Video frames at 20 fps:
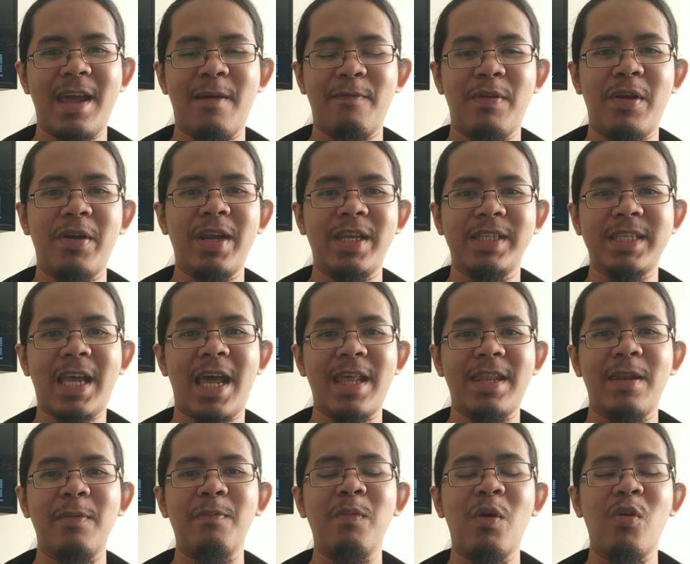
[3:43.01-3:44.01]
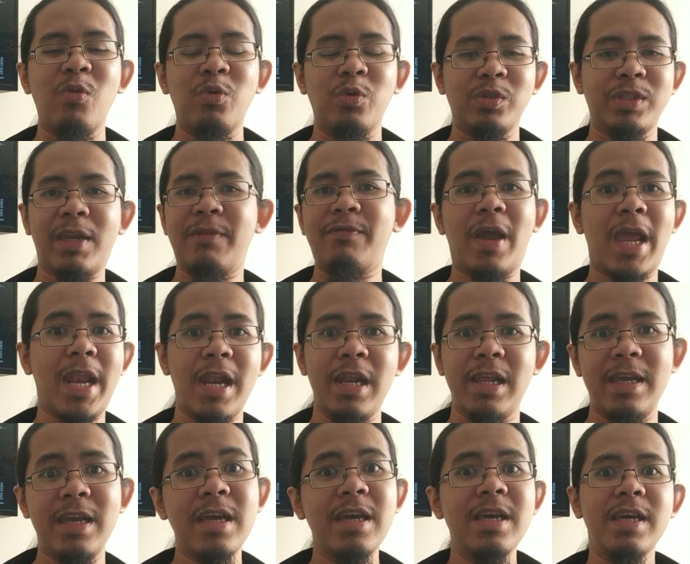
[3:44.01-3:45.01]
a very nice added bonus and
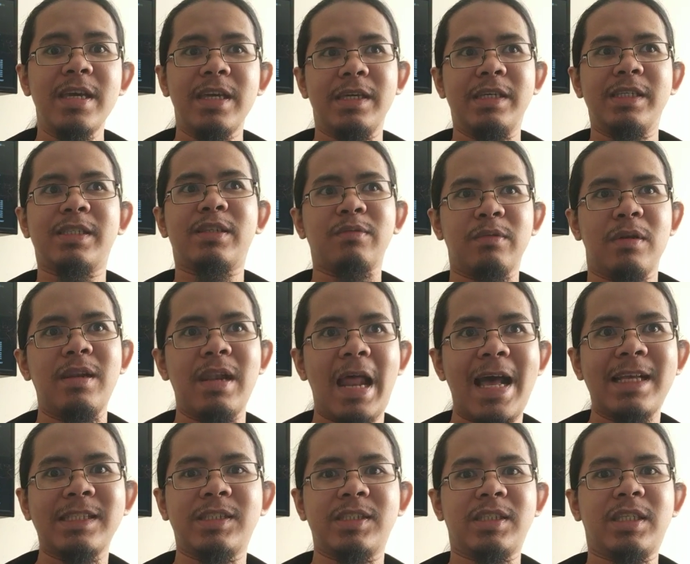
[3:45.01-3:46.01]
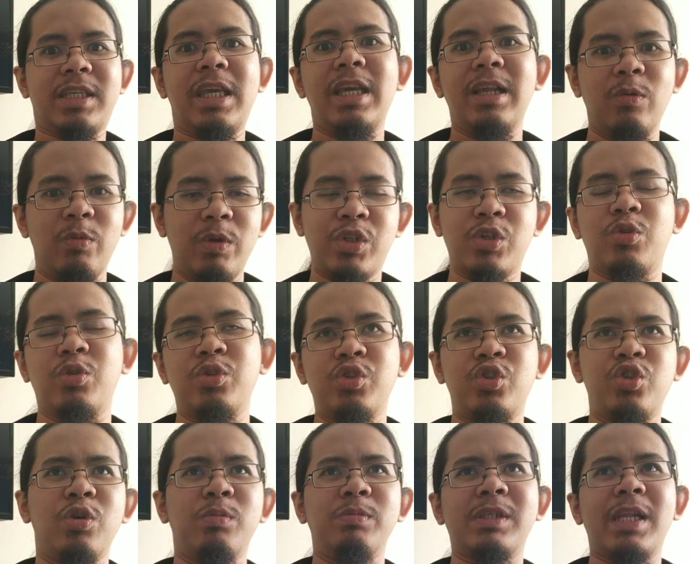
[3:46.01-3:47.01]
finally his last skill which
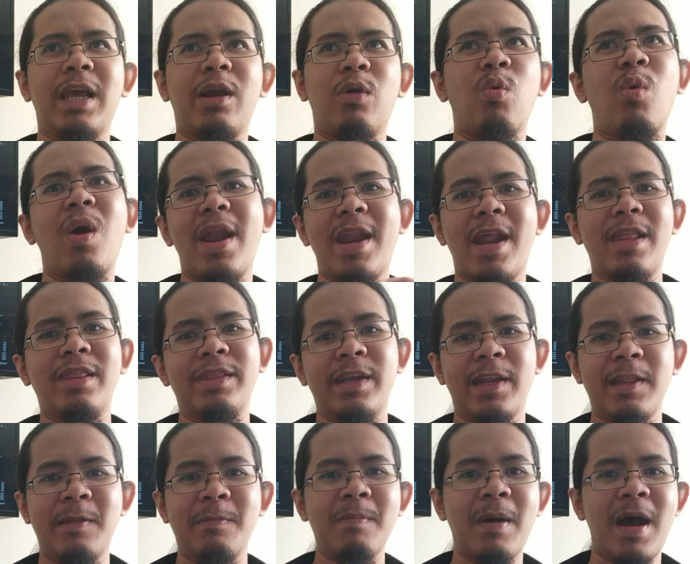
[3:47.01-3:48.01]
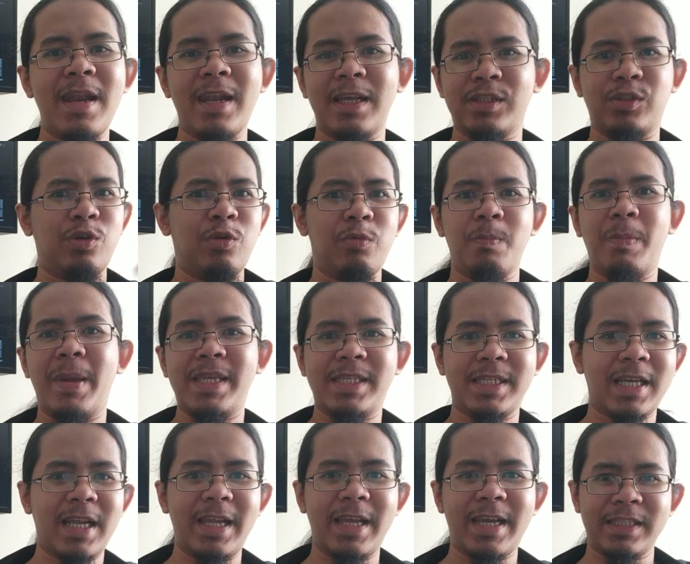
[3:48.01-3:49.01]
consumes like 100 mana so you
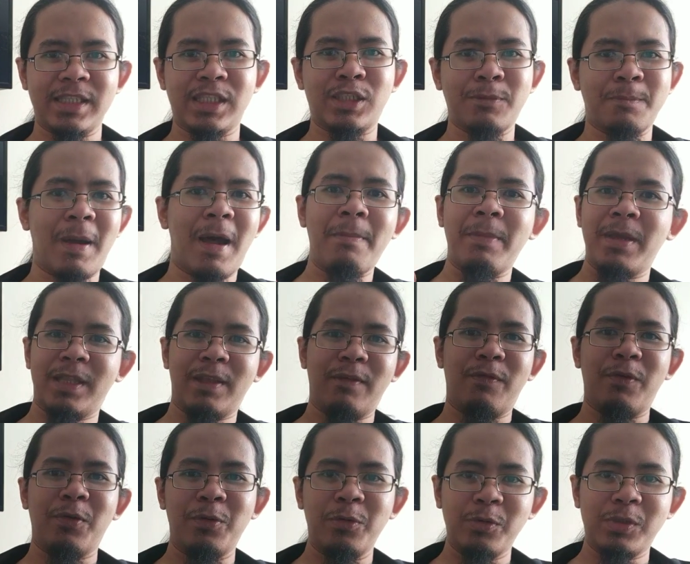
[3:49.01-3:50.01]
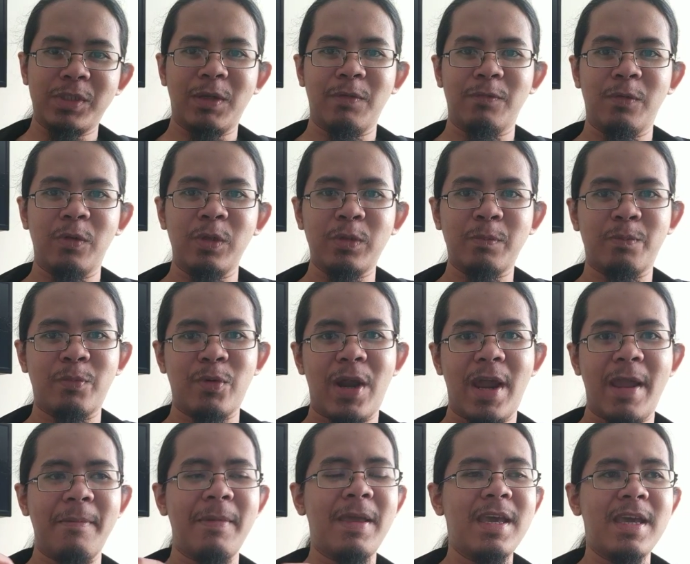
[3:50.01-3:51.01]
basically can spam it if you're using volt
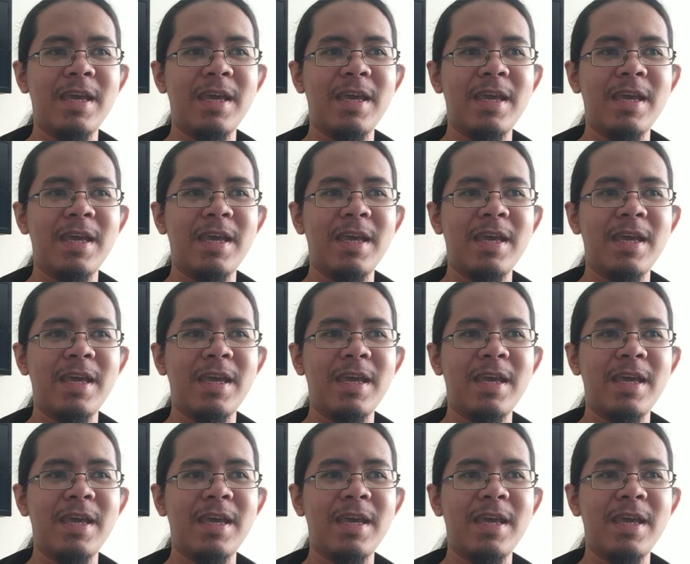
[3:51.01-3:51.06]
prime